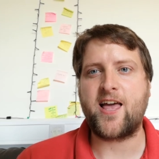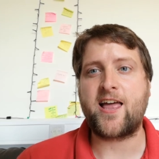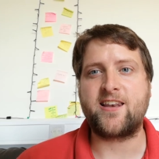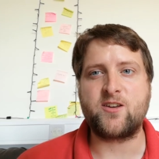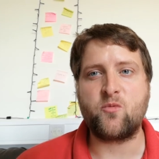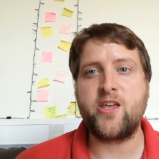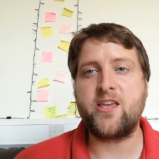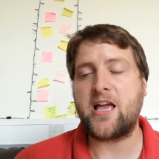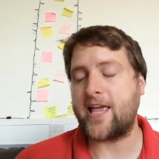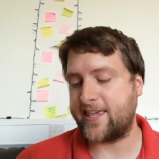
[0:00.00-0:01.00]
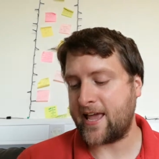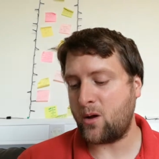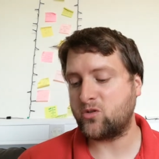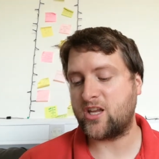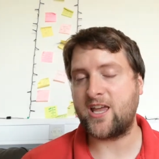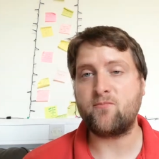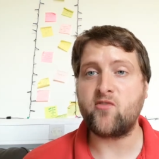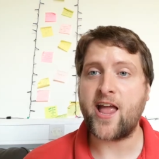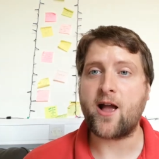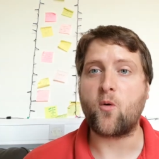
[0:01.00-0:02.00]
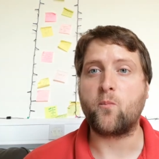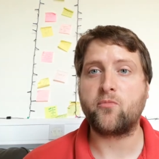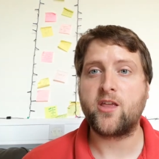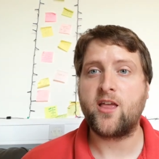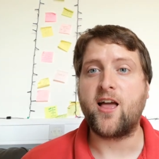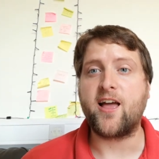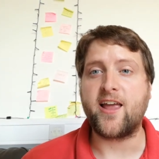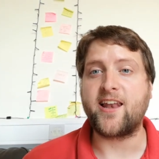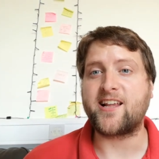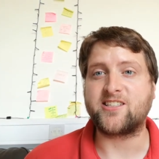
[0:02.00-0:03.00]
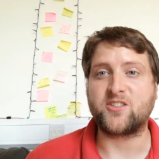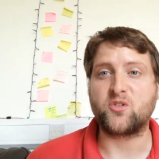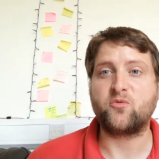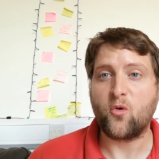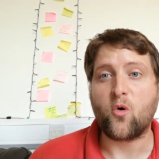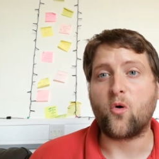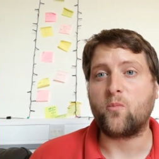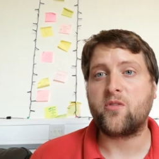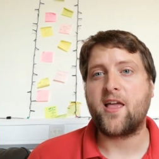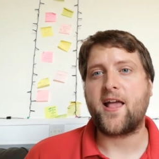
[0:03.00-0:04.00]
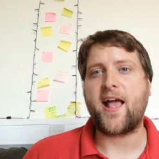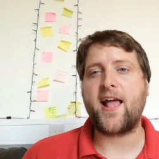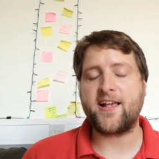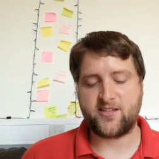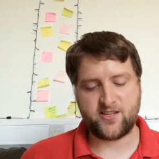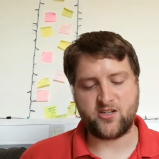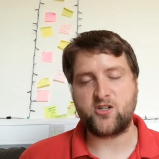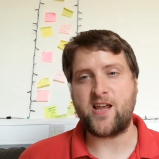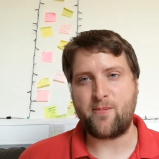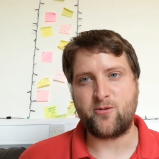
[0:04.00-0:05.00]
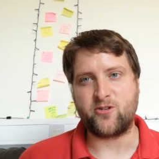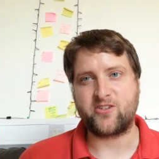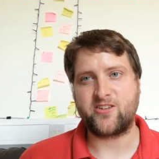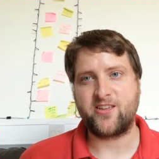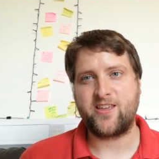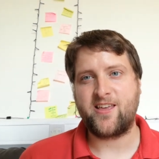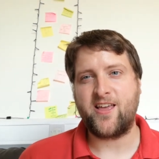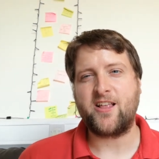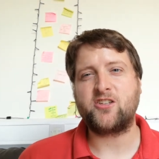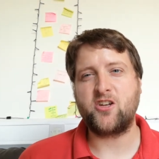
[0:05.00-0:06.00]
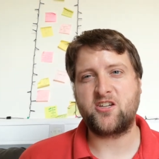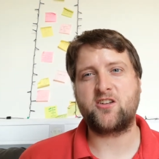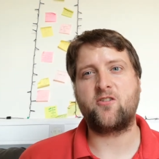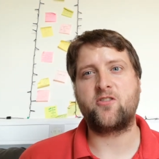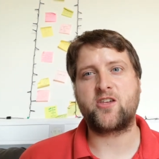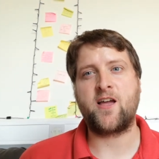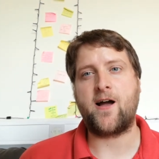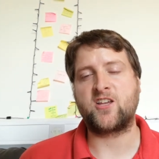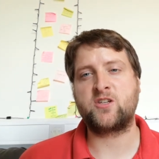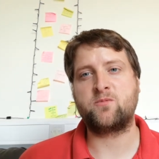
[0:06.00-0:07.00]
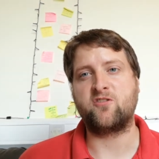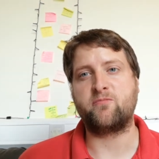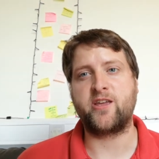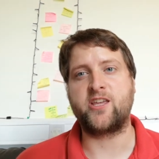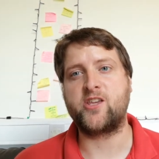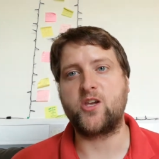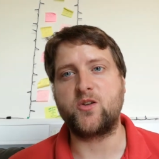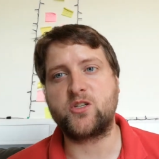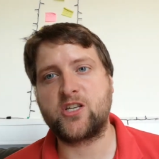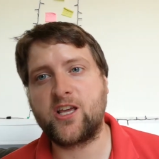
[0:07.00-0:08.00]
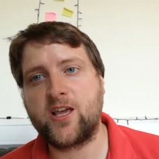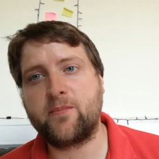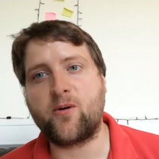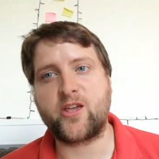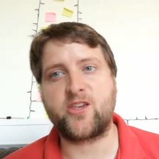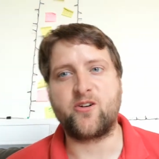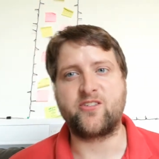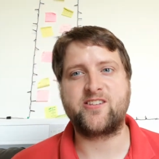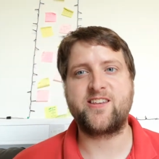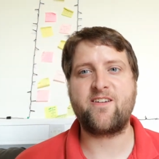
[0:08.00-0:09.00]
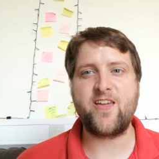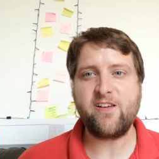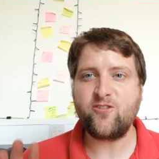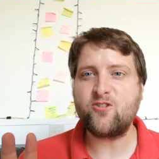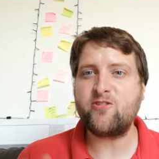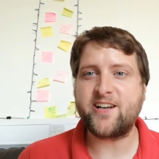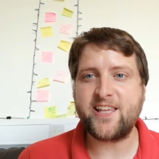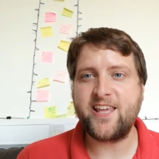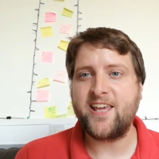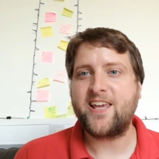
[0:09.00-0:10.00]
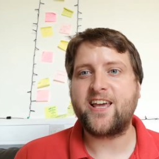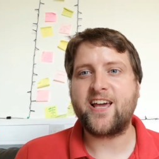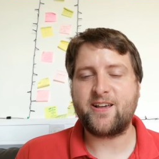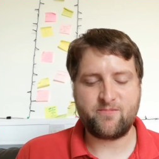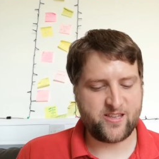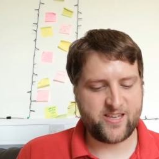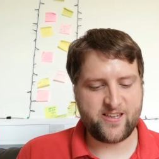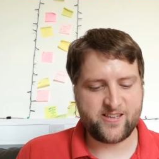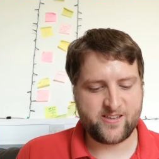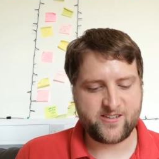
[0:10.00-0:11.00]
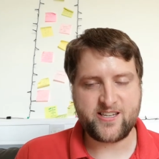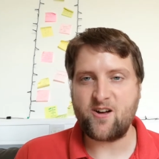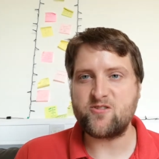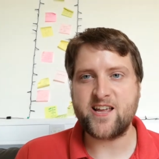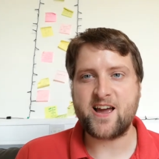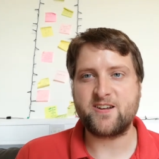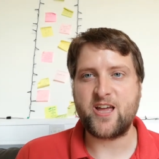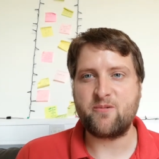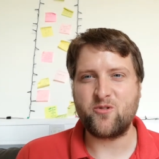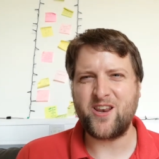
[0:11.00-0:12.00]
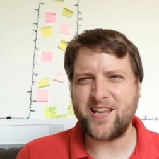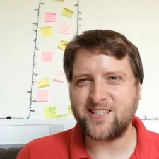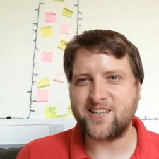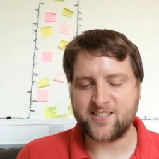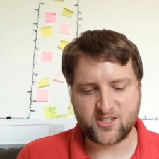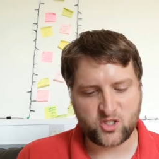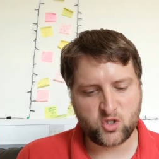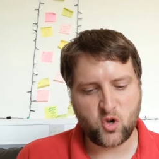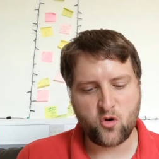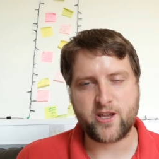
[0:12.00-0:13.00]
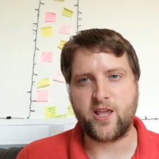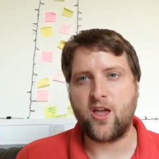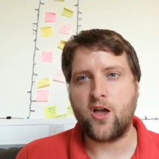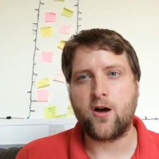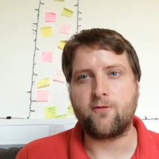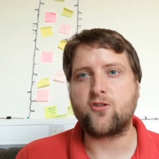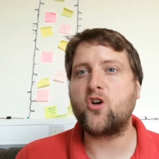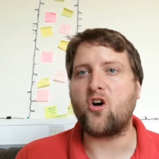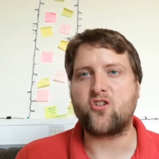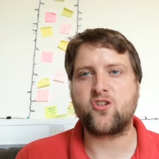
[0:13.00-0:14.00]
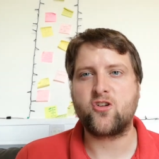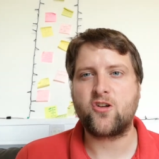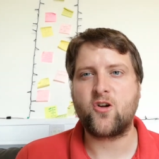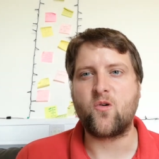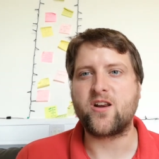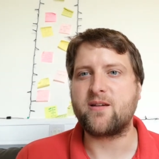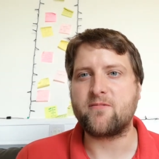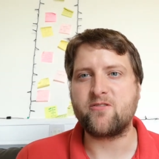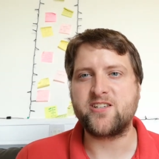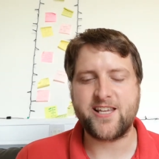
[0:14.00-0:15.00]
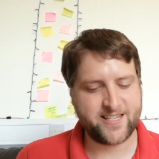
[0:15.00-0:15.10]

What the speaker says: and we encounter him now in Exodus 4 as a shepherd, just on the cusp of being used by God. So if you're ready, you settle down and we'll listen to the story of God calling Moses.